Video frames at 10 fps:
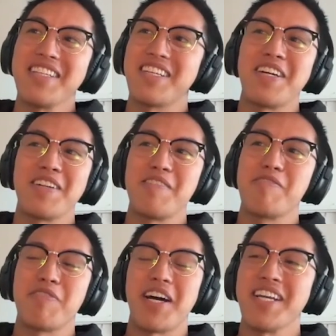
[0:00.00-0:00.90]
scared of
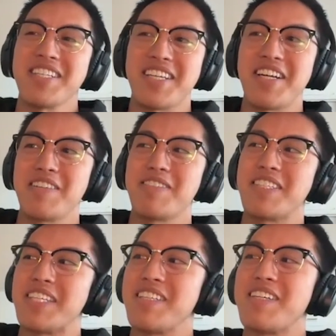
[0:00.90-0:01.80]
I get scared of
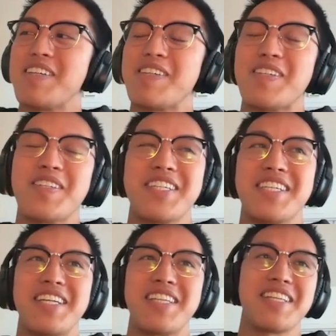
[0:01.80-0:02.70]
C though,
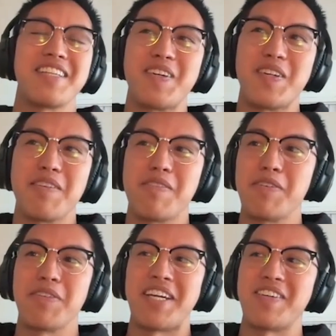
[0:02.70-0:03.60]
and it, the lower it,
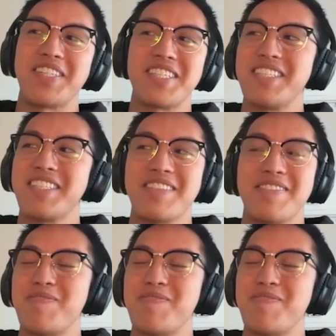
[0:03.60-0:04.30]
level languages.